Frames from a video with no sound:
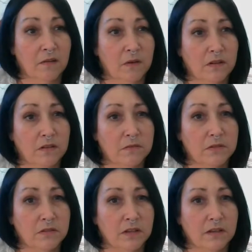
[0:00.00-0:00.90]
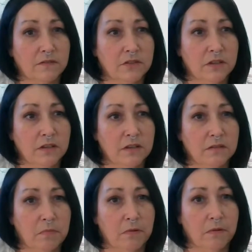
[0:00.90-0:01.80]
Welcome to your live chat.
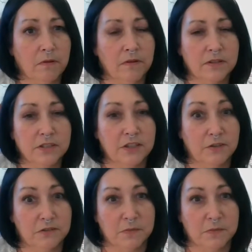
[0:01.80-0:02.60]
Excuse